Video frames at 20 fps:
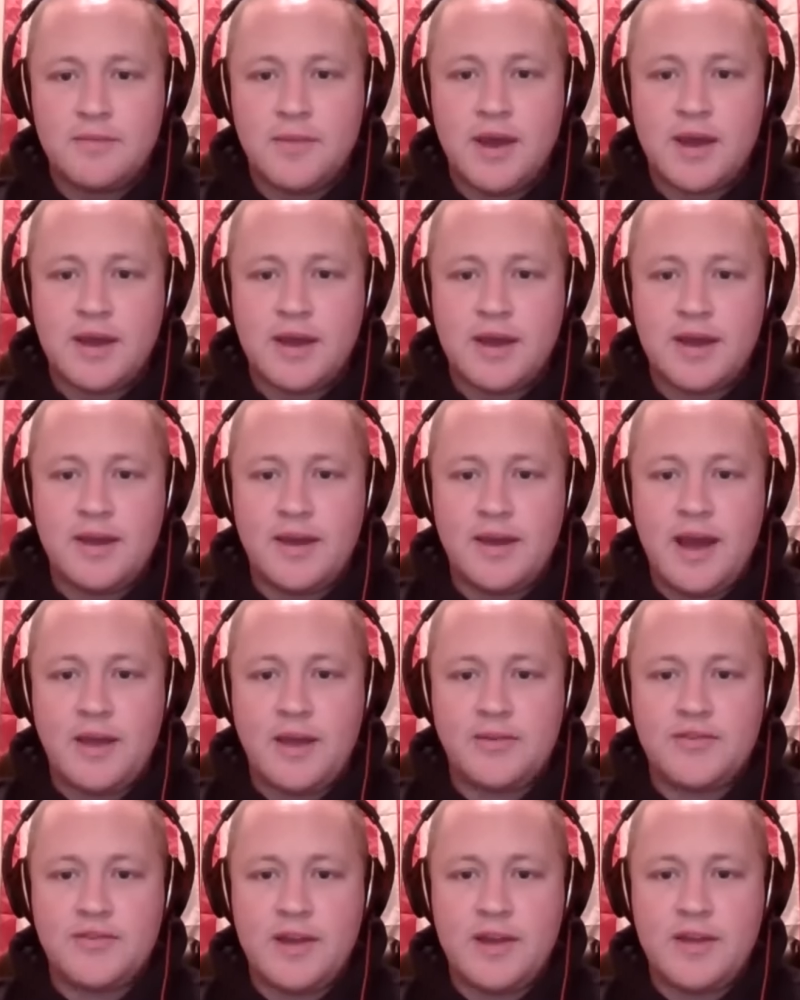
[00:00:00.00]
Mike,
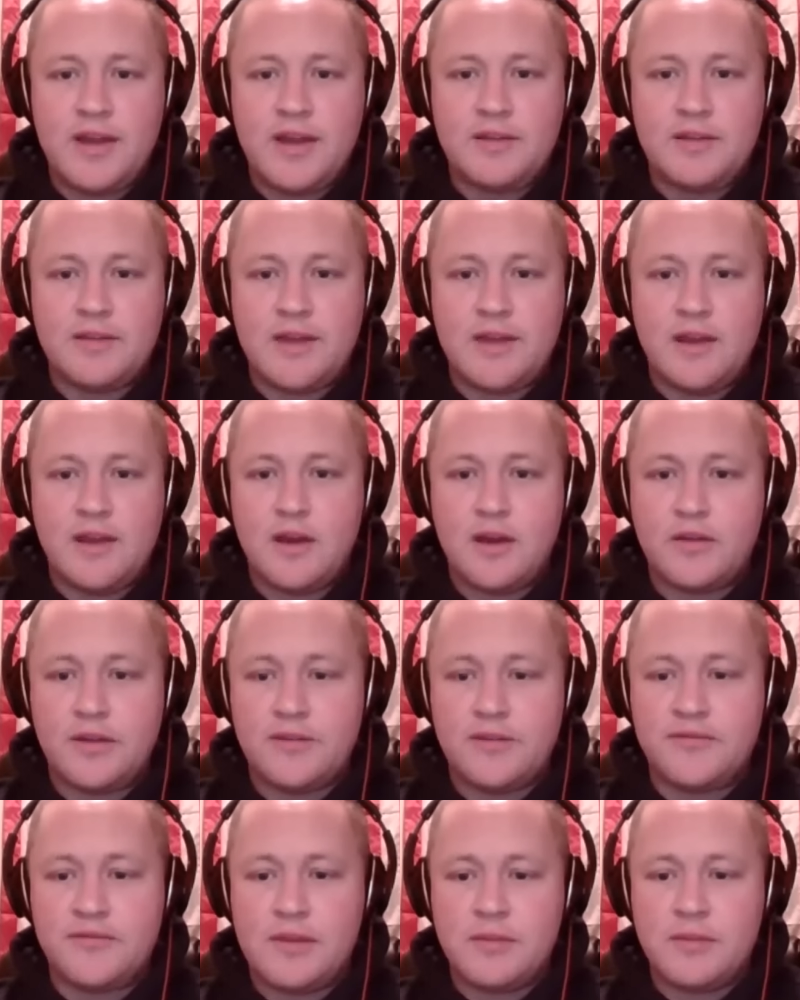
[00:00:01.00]
outside of that
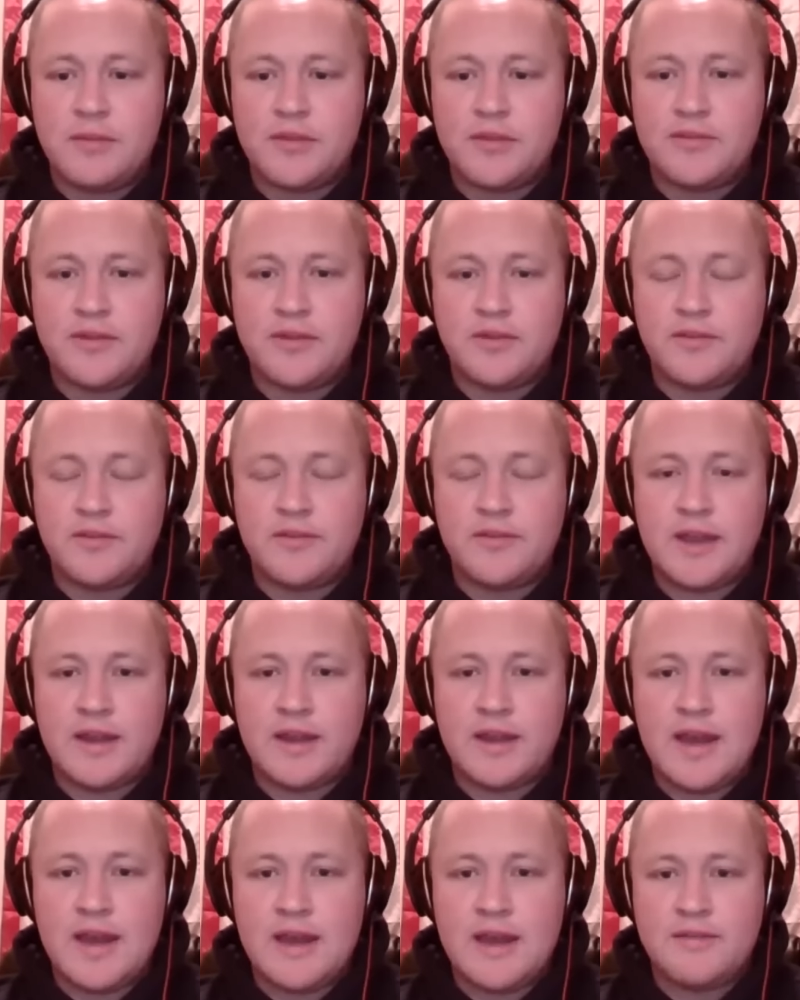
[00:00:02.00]
ugly fumble to start the
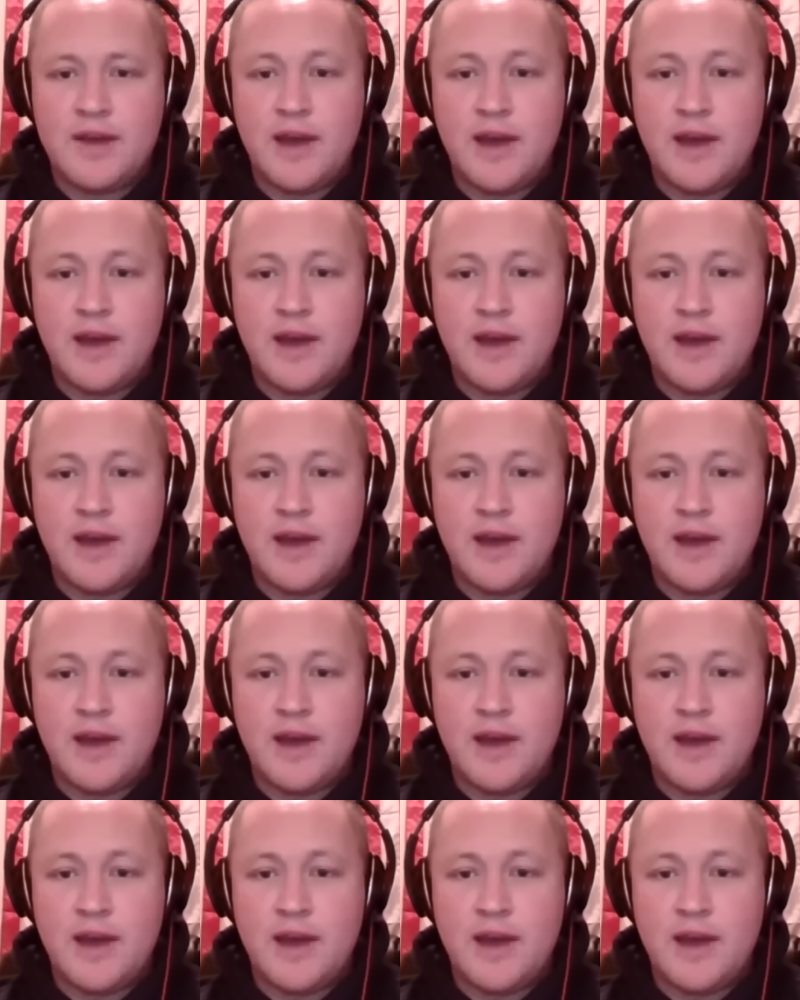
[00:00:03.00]
second half,